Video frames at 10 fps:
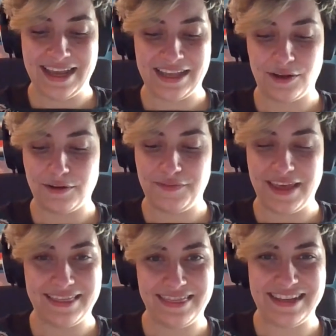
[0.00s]
all of
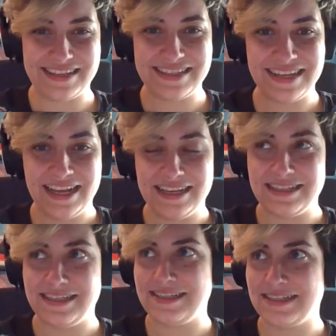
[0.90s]
that, this
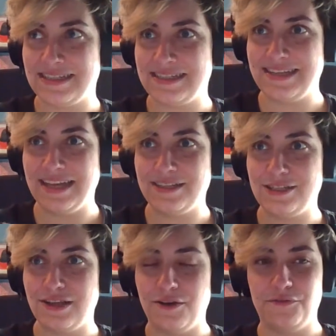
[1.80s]

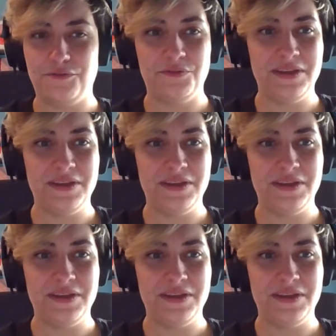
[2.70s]
sense of